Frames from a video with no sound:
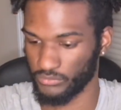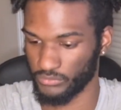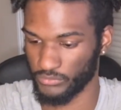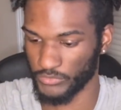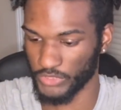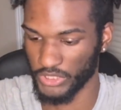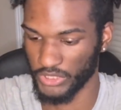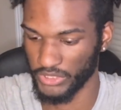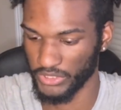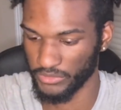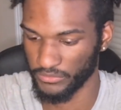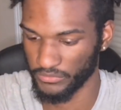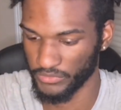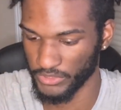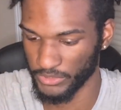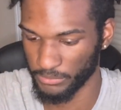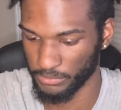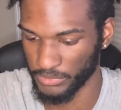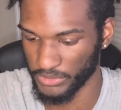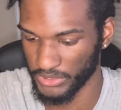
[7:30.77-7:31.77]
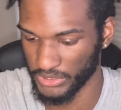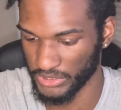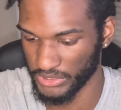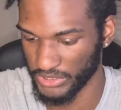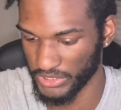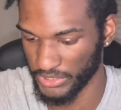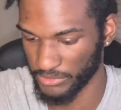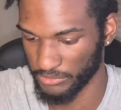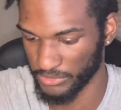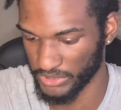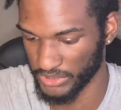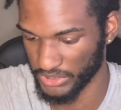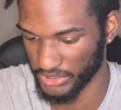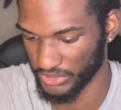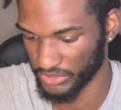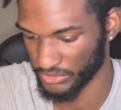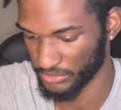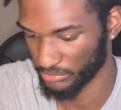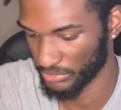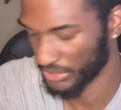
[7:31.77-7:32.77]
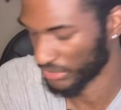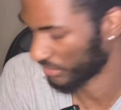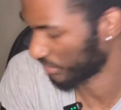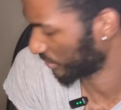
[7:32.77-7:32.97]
Alright, I'm finna put this diamond tester back